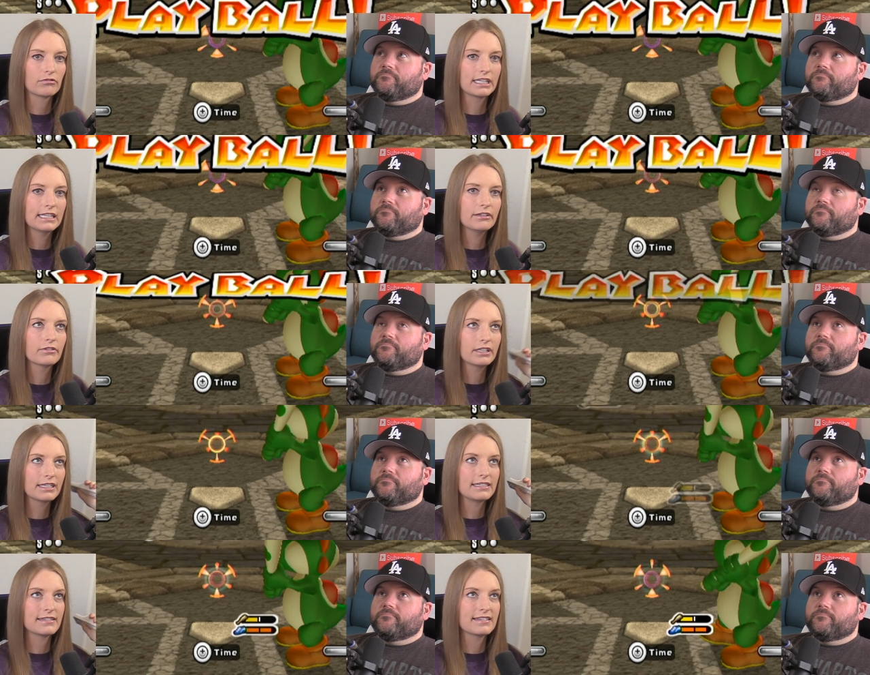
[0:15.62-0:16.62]
Speaker 1: really,
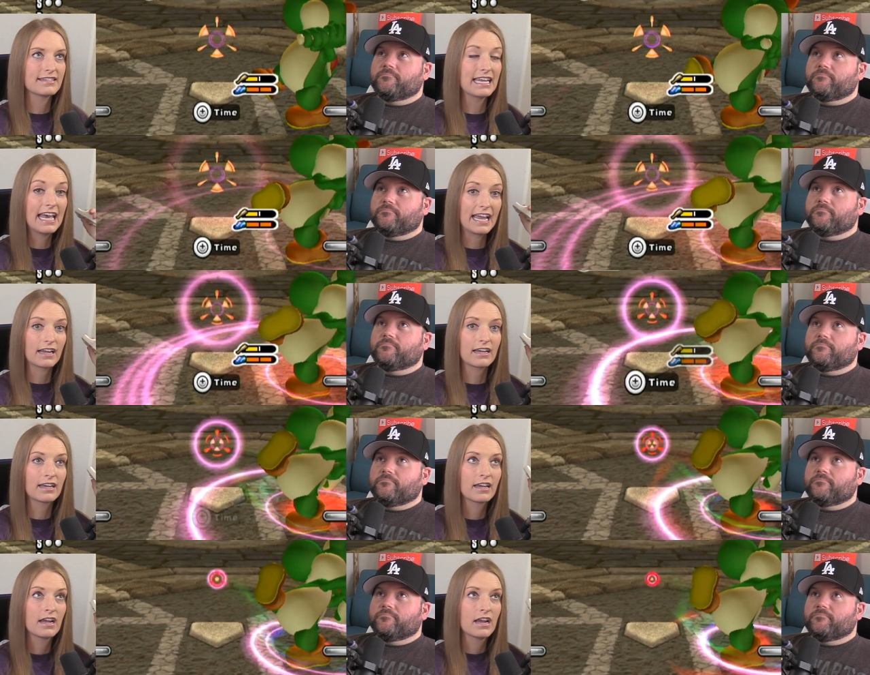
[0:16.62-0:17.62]
really sick.
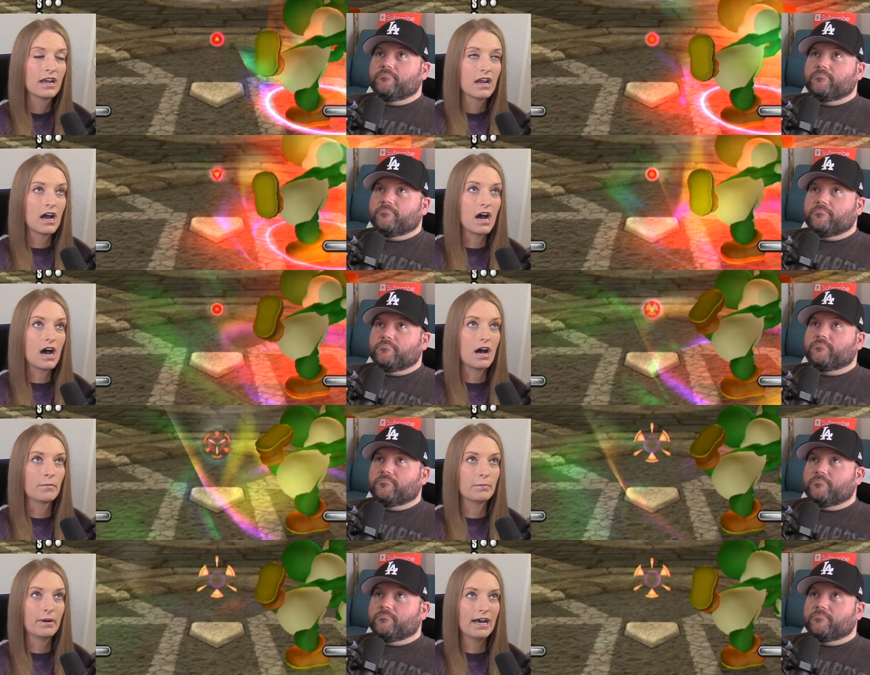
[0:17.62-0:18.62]

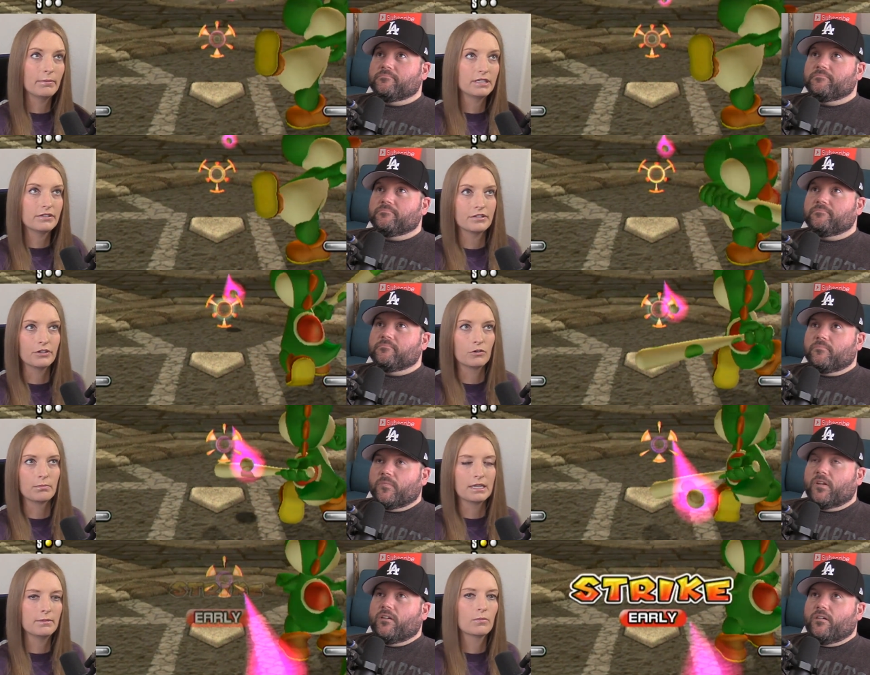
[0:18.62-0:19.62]
Um, and Bobby too,
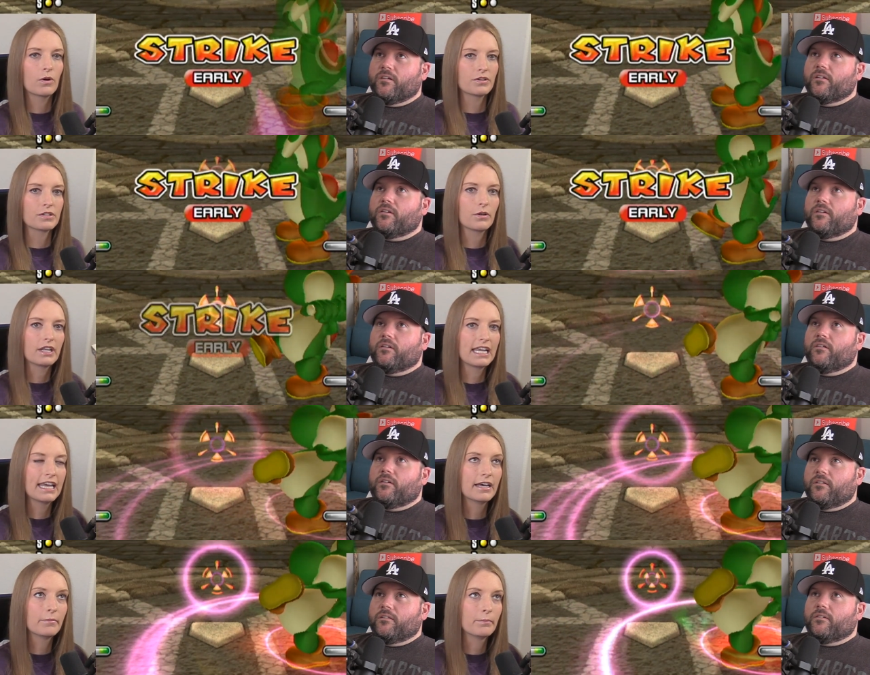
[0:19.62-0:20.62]
me more so than
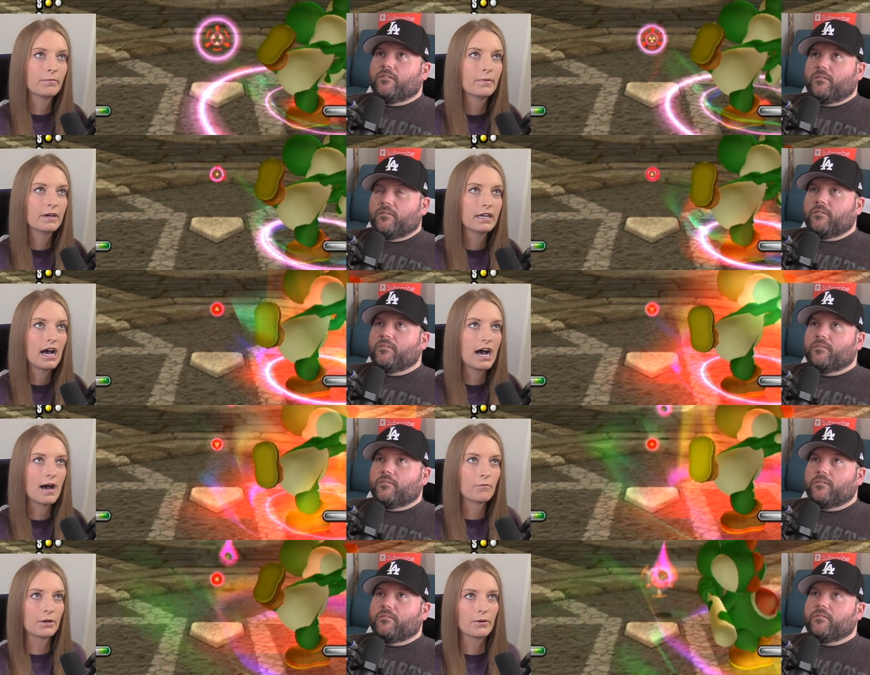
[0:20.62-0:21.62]
him.
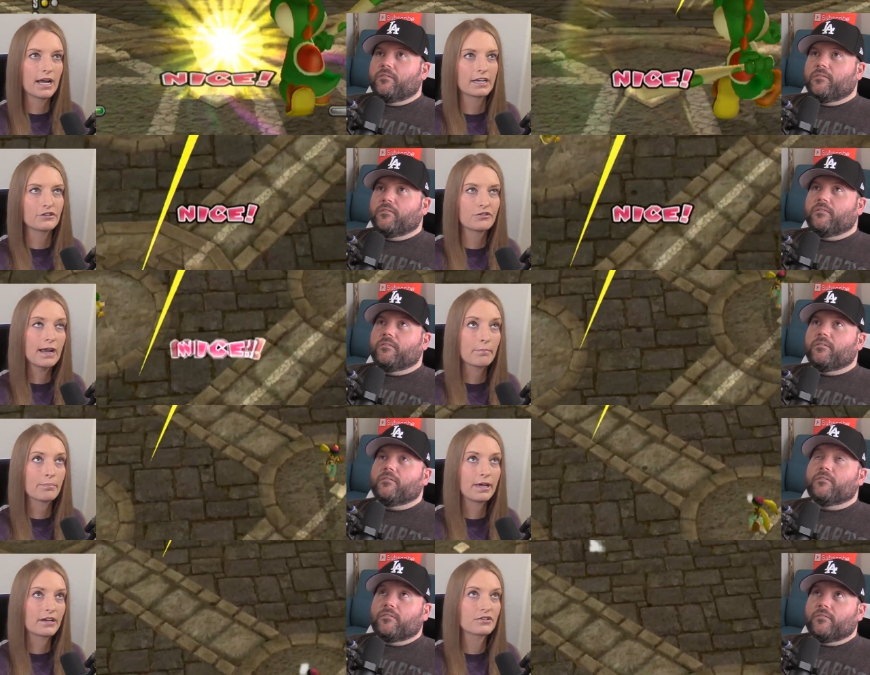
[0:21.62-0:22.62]
Um, we were on a trip
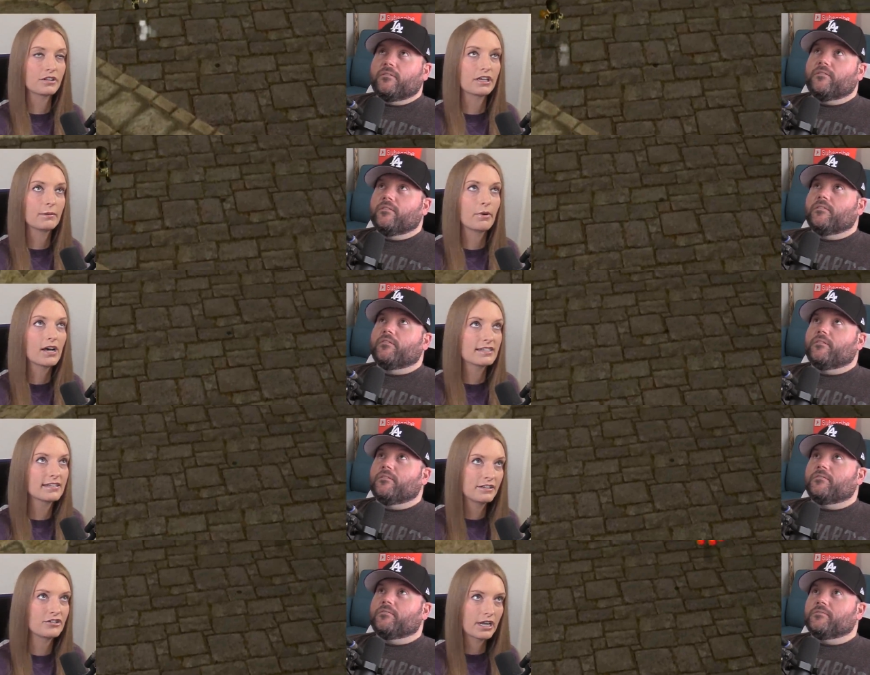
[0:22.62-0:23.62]
actually in
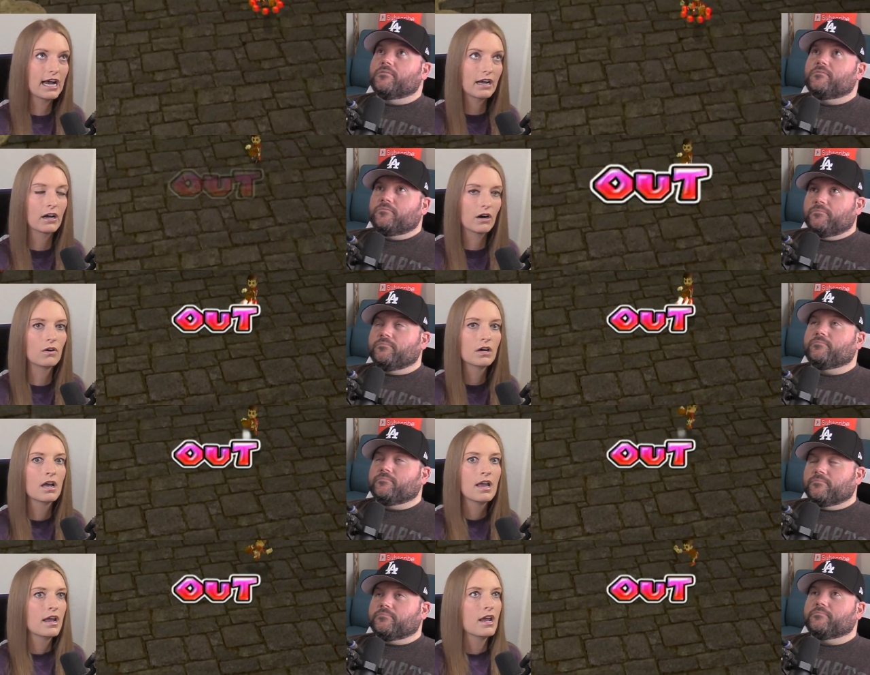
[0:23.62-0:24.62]
Boston and Chicago.
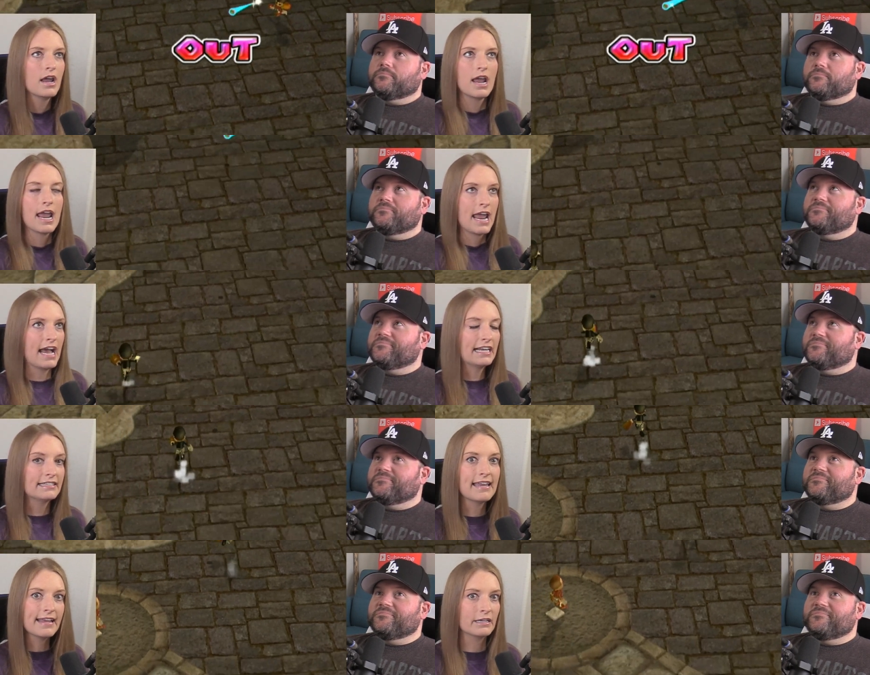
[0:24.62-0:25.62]
And
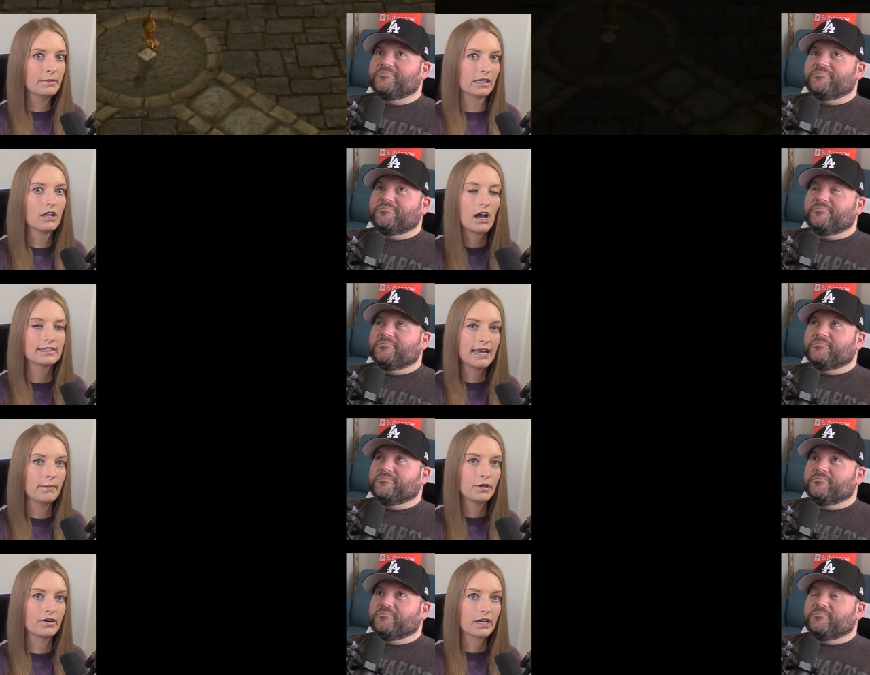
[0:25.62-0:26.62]
it's taken me a long
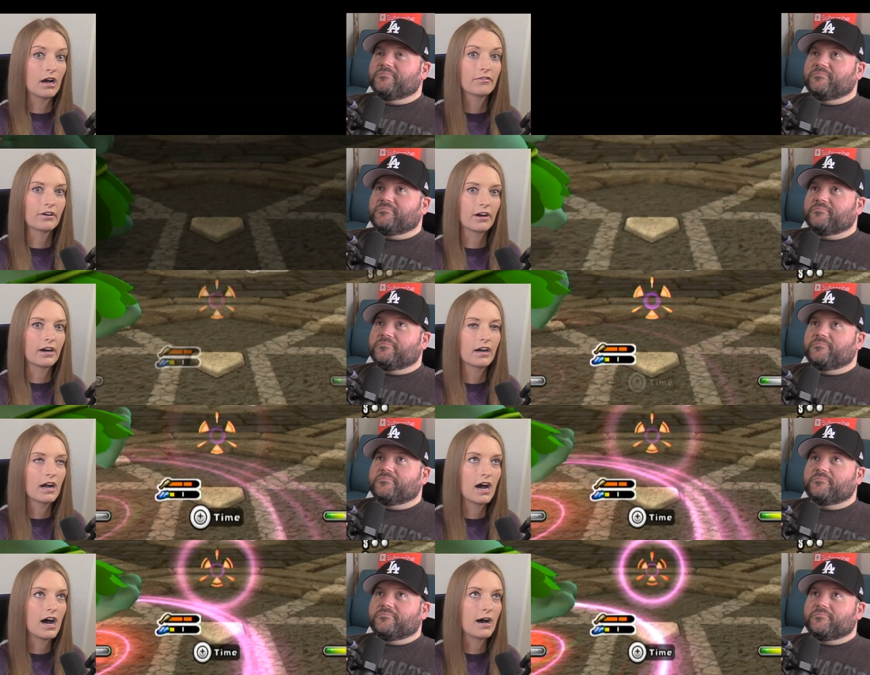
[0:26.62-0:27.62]
time to recover.
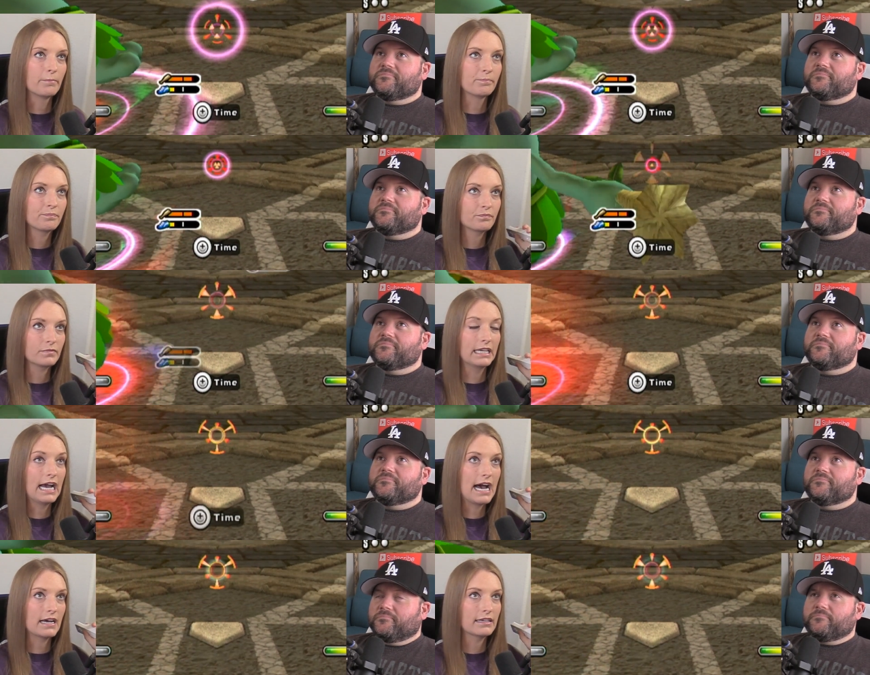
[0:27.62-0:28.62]
Um,
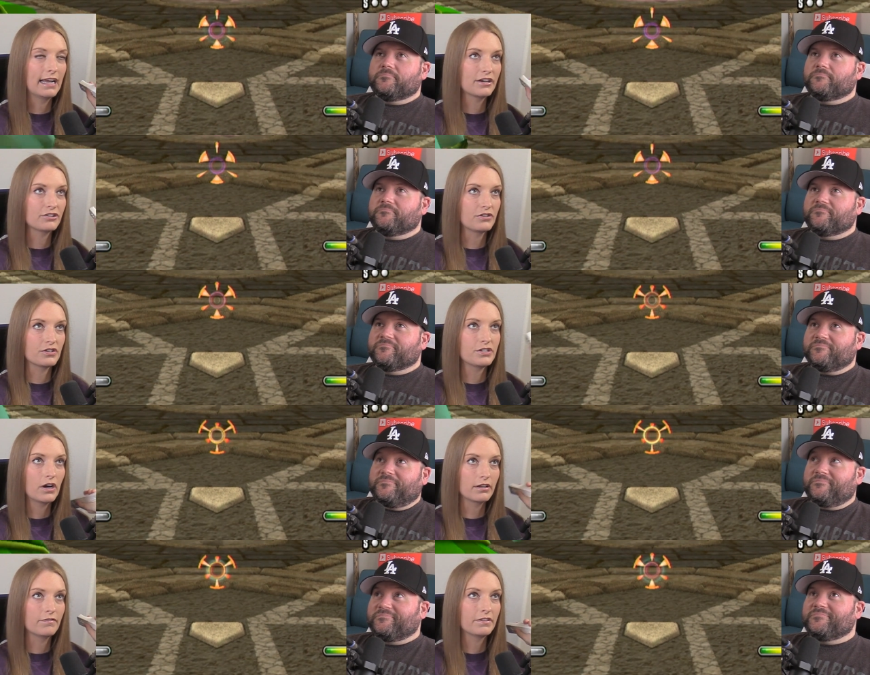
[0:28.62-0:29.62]
yeah, I actually just
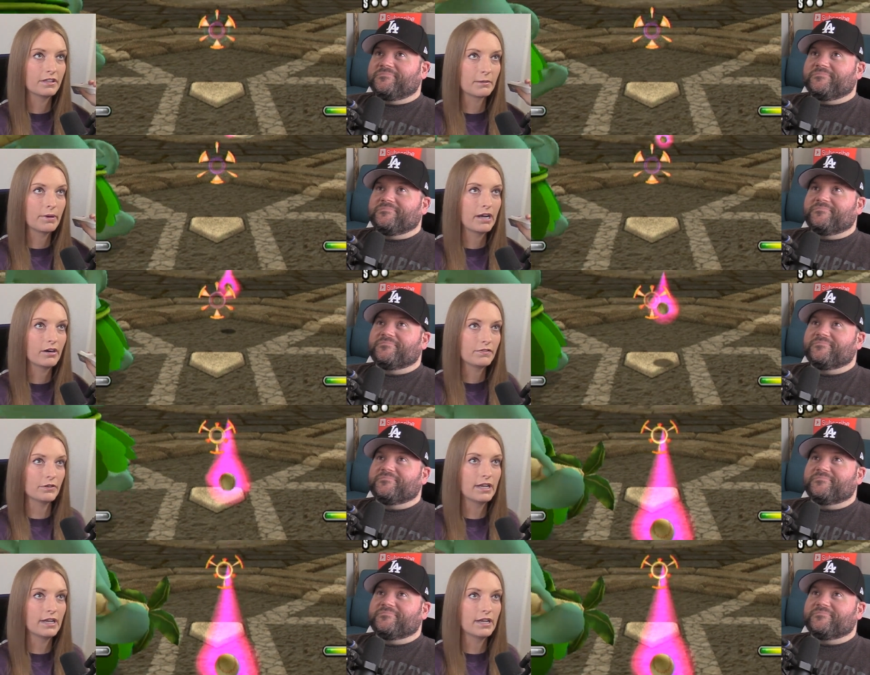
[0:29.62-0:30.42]
started feeling better a few